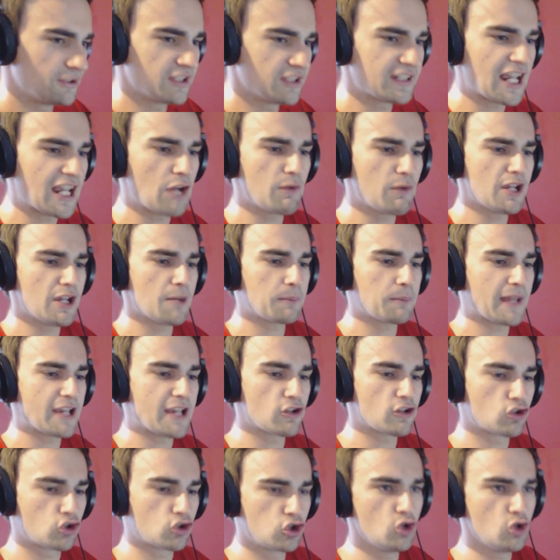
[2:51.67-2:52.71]
But today we are
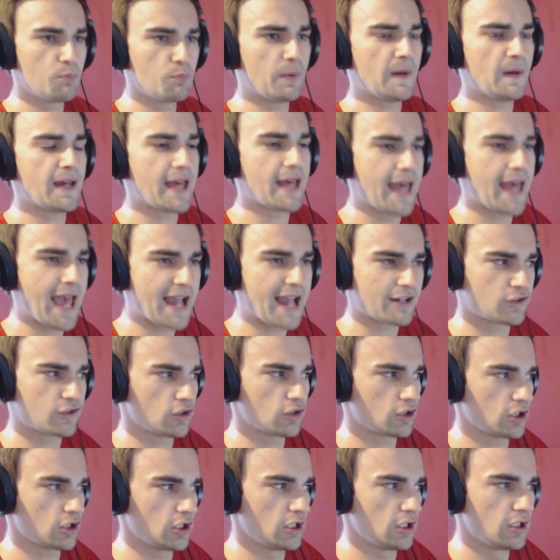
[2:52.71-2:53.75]
playing Super
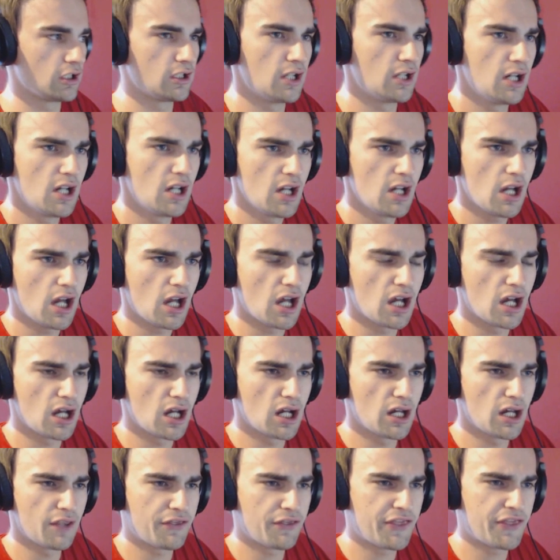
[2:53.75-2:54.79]
Hexagon.
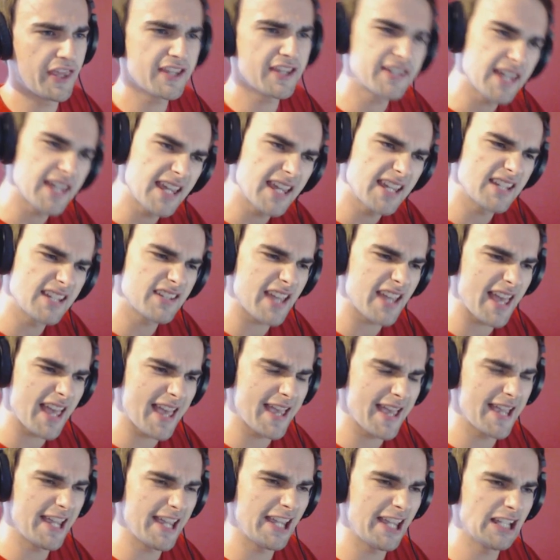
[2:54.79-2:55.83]
Uh, this is
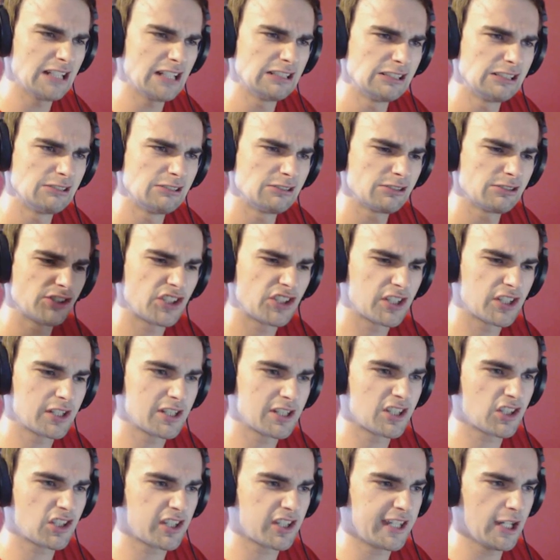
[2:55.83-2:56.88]
a
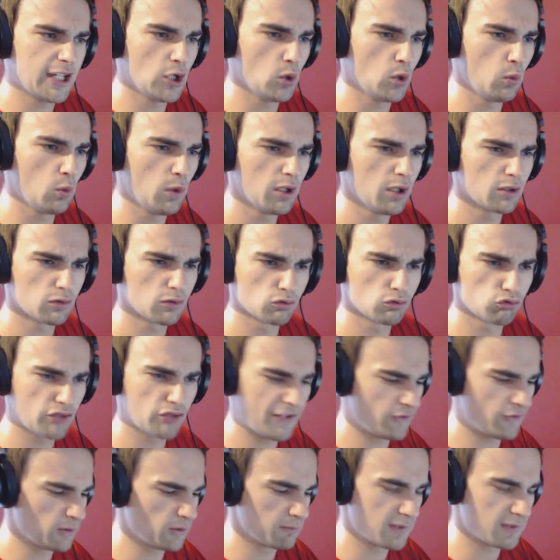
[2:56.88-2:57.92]
skill
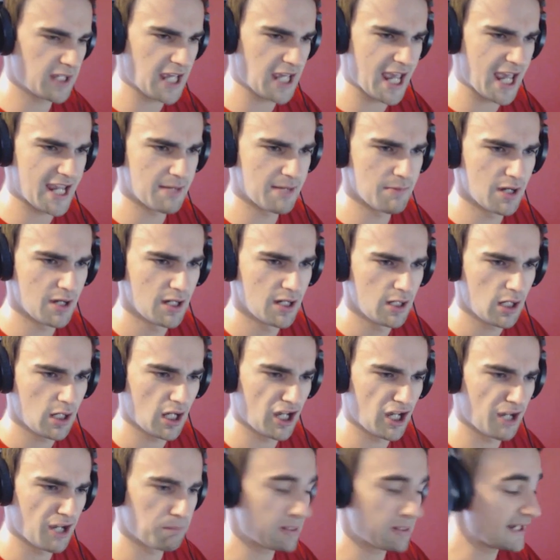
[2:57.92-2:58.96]
rhythm game.
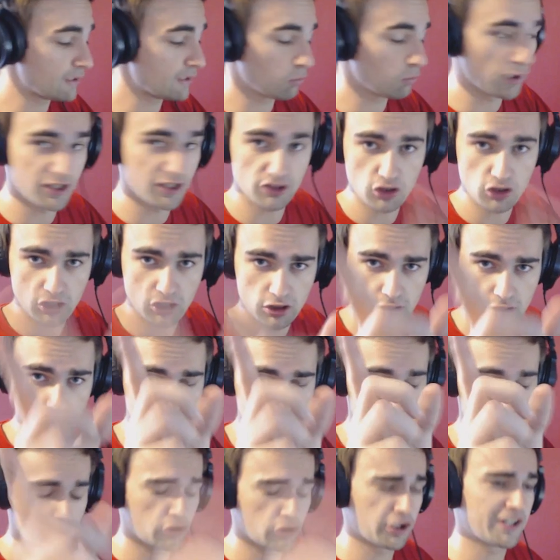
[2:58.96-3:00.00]
I played it once,
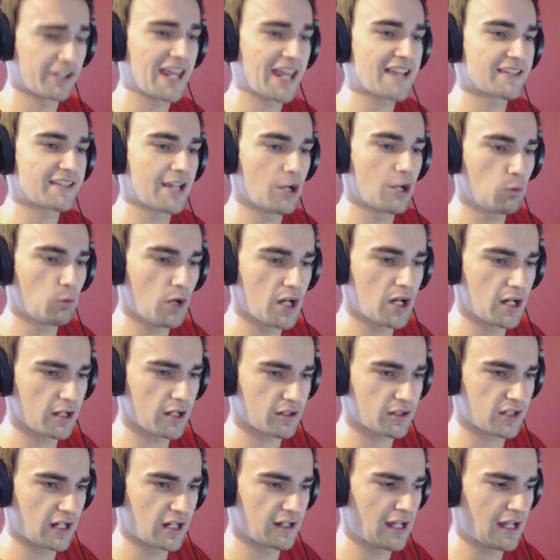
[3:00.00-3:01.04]
just to test that it
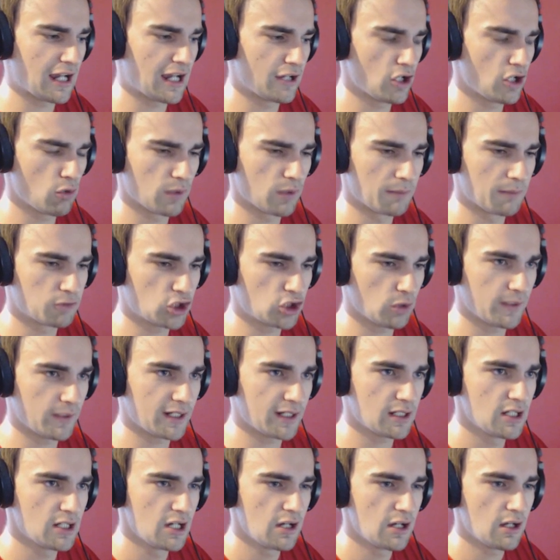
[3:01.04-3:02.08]
works and that I know what I'm
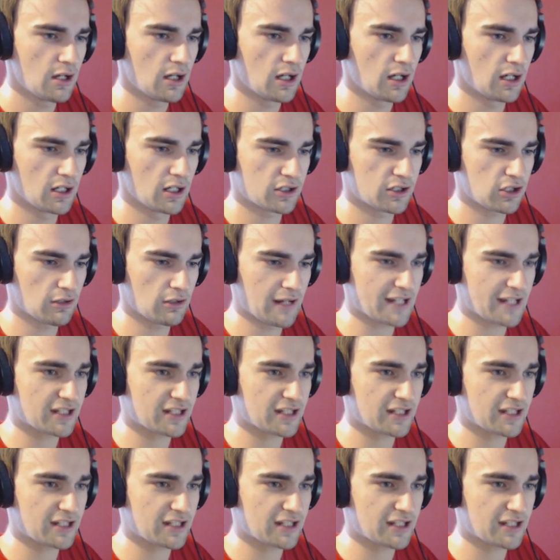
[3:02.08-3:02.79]
doing. Uh, so